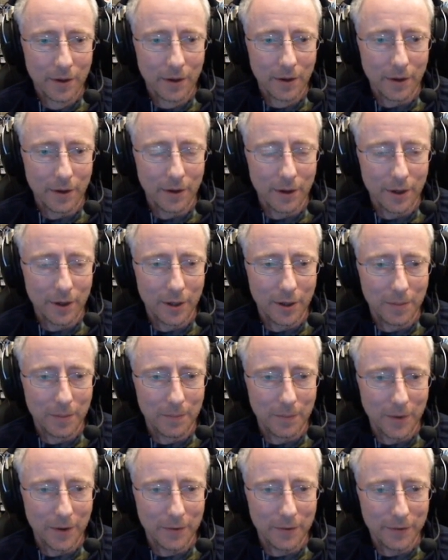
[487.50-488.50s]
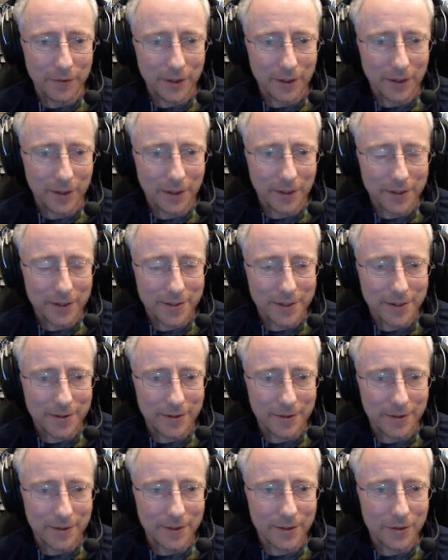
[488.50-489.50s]
I feel like it's
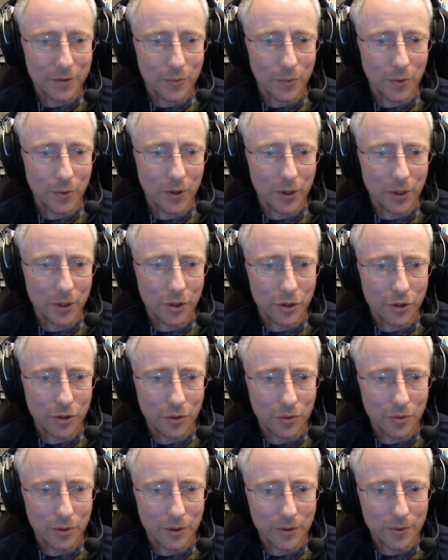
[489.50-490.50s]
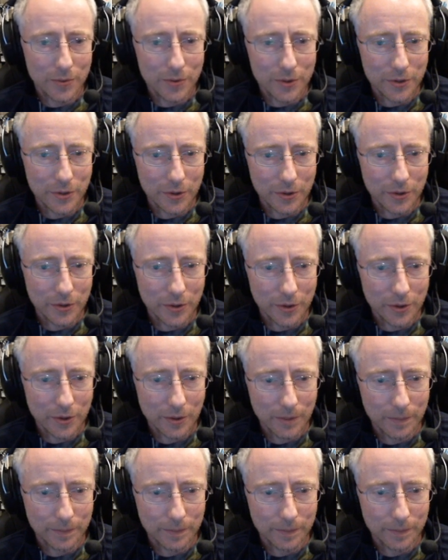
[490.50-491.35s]
either this one, True Loser,